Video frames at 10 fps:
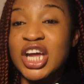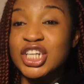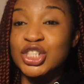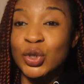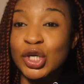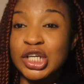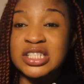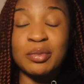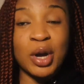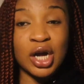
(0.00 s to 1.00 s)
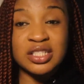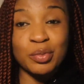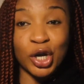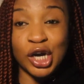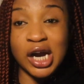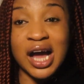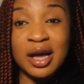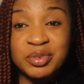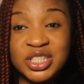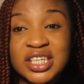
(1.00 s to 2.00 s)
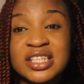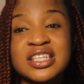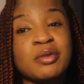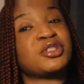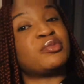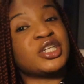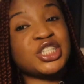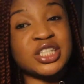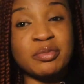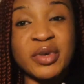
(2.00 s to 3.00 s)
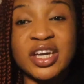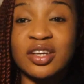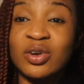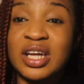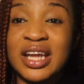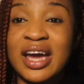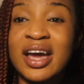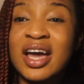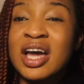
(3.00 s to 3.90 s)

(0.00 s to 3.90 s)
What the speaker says: I showed her some of her options, how much money she could make and all that.